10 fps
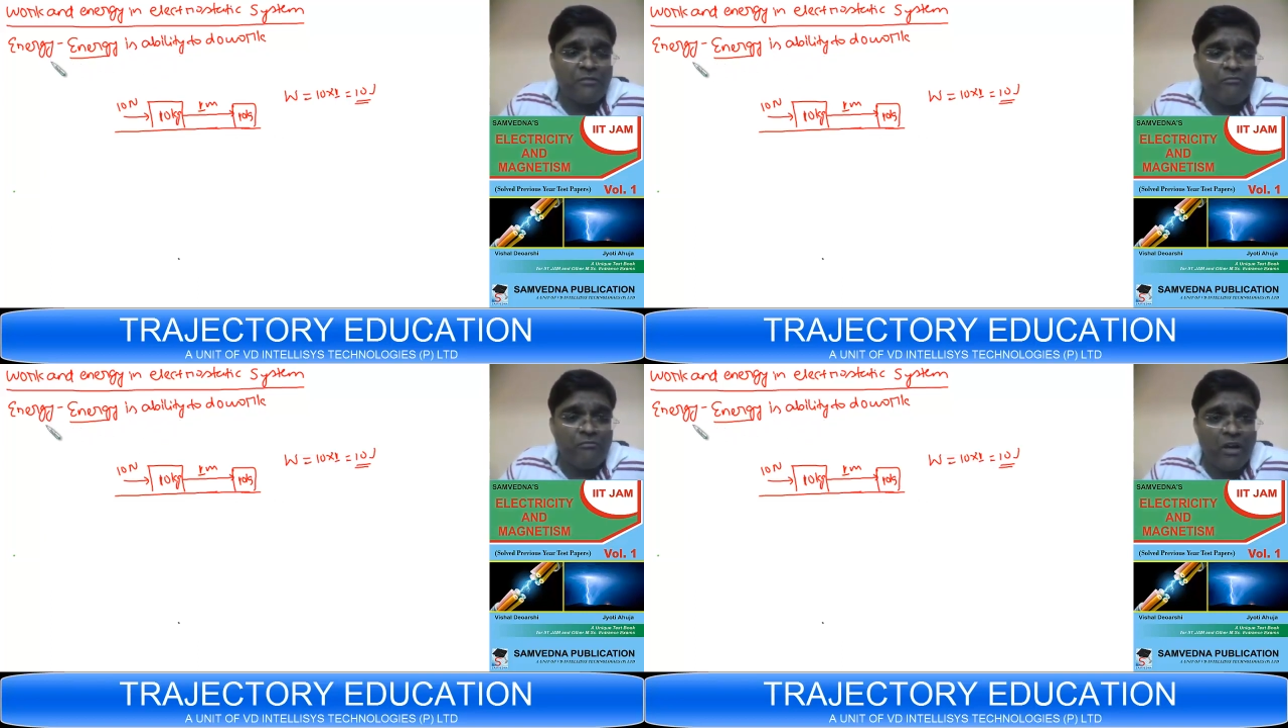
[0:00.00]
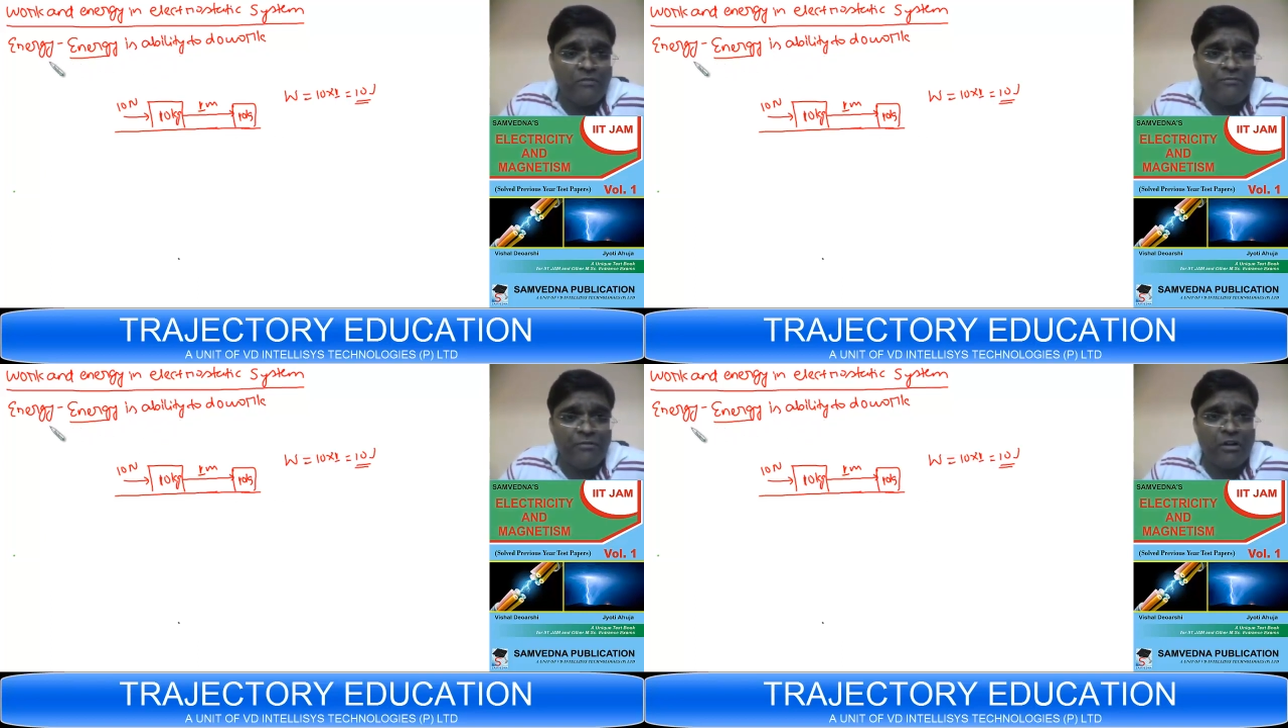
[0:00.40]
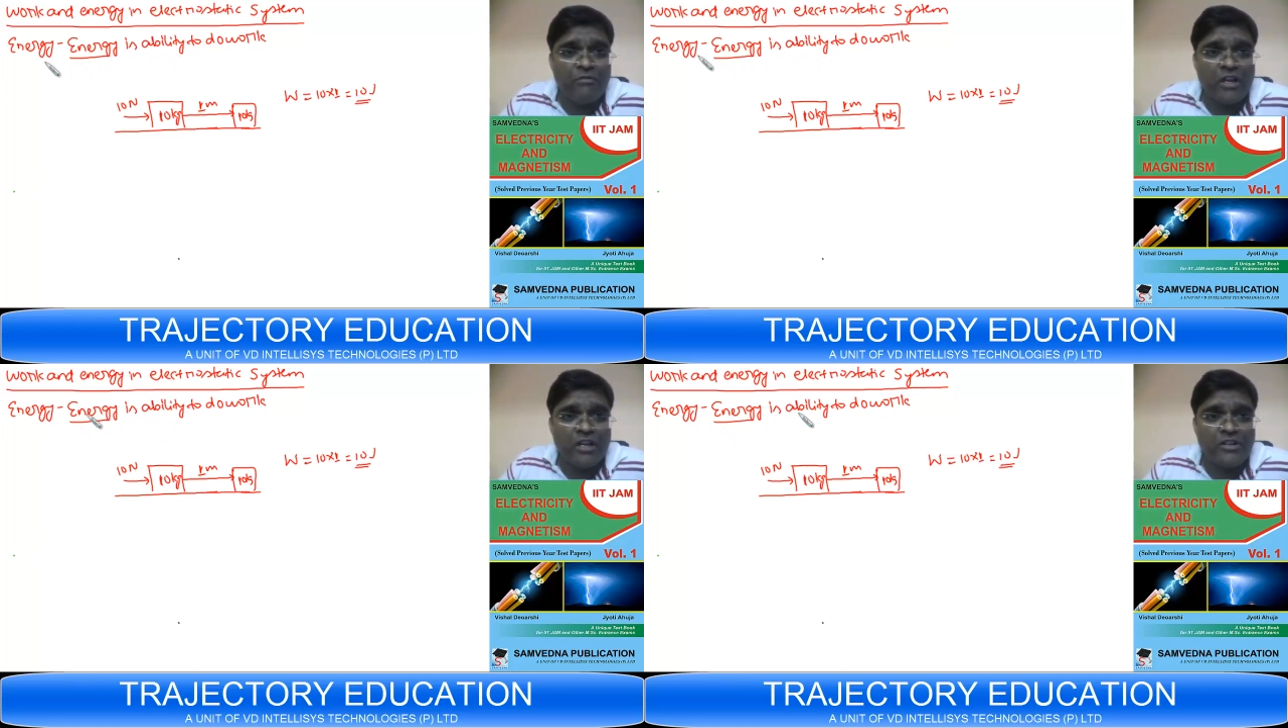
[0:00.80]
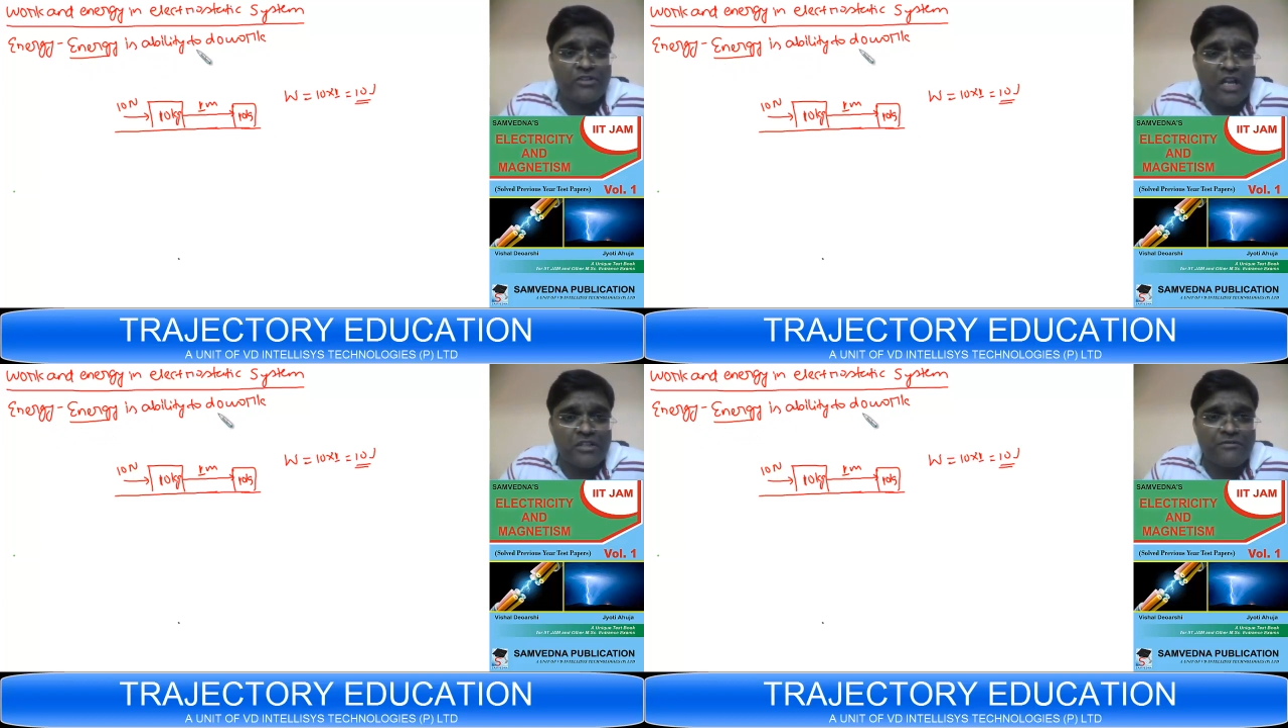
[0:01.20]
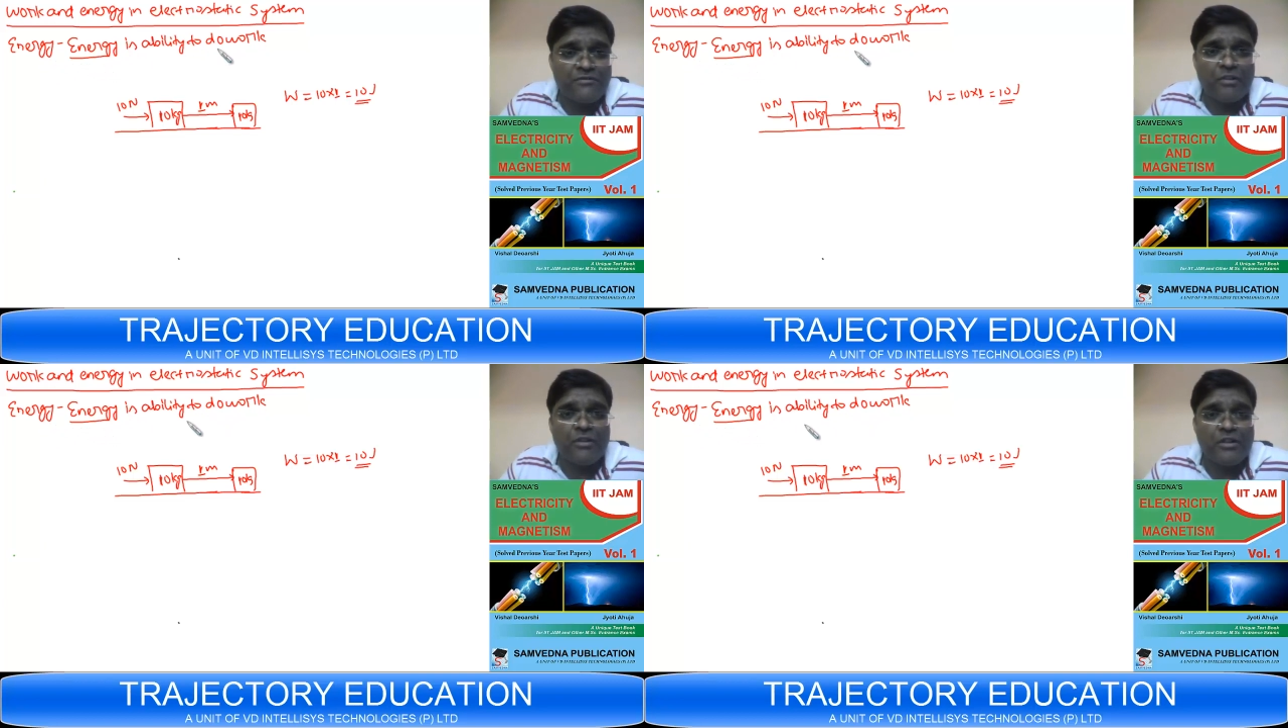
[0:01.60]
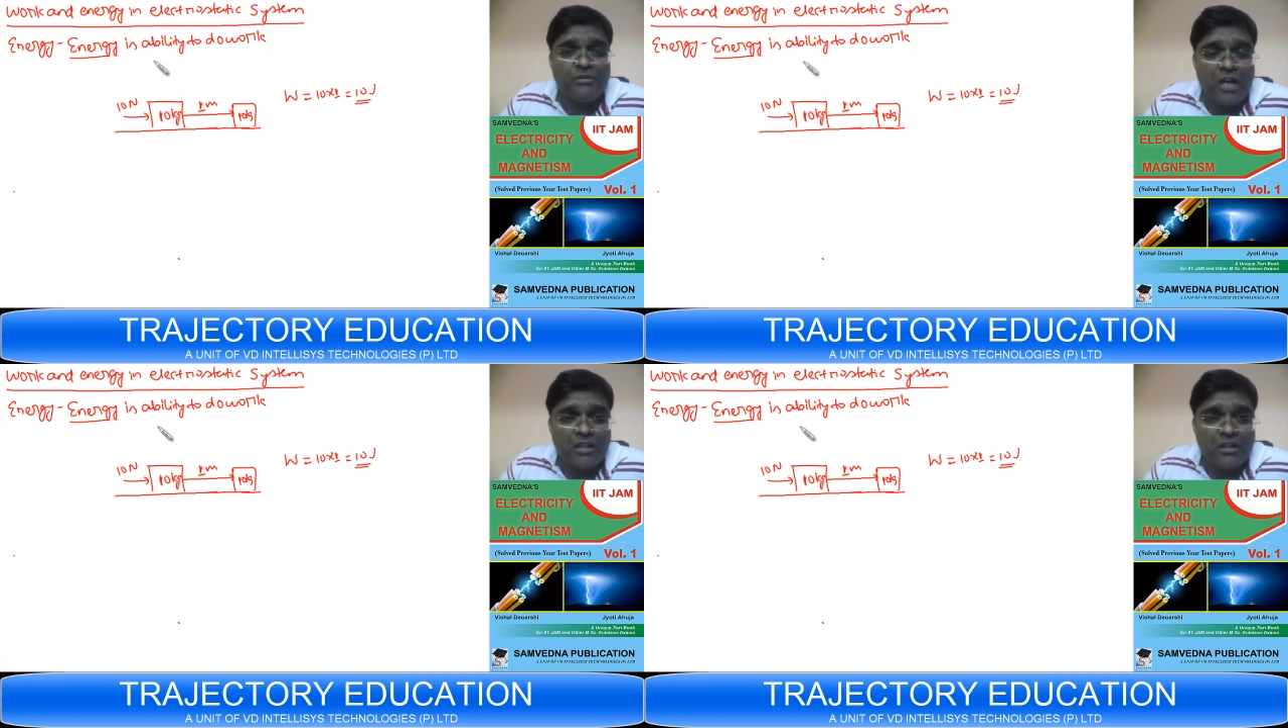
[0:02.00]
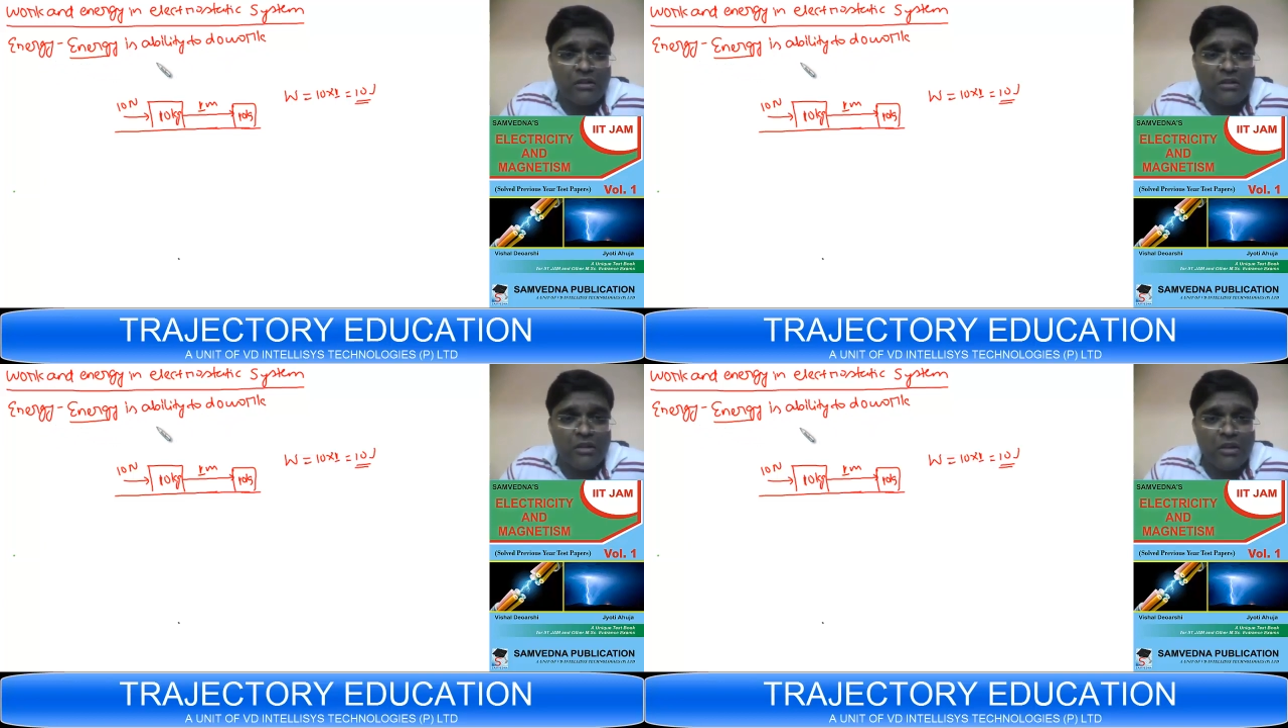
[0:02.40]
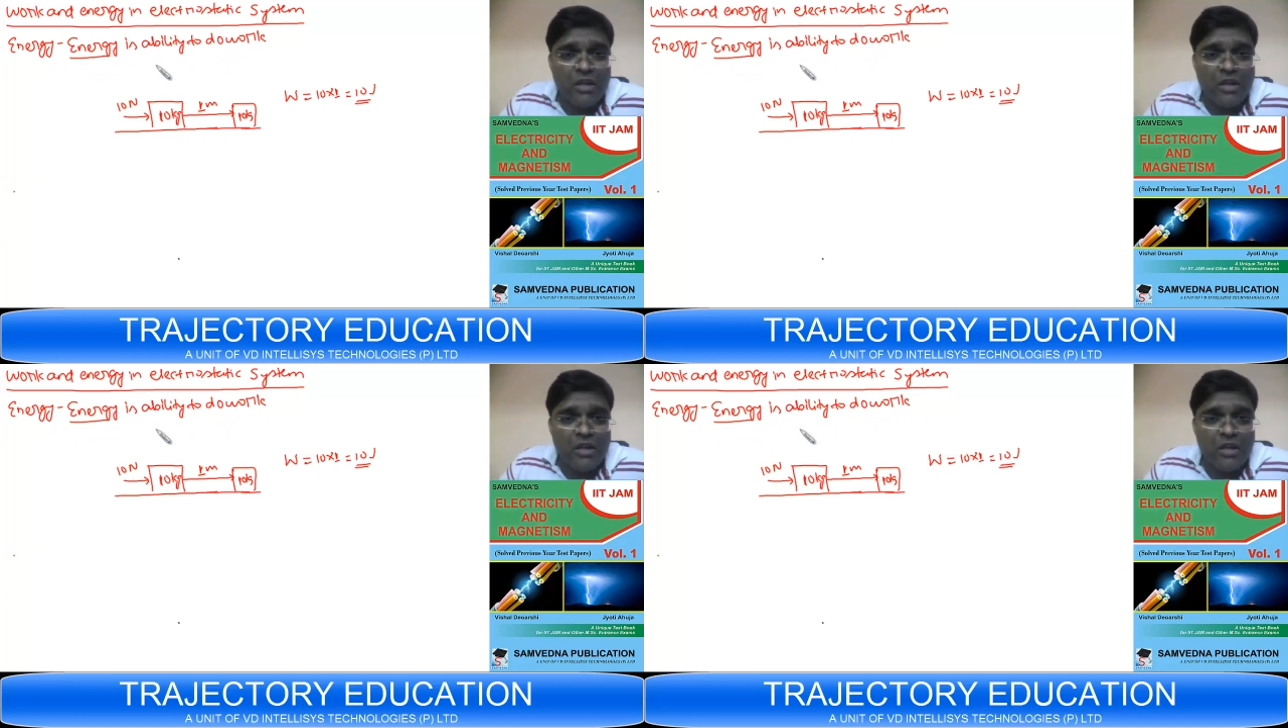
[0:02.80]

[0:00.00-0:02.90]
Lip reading: from one form will get transformed into other.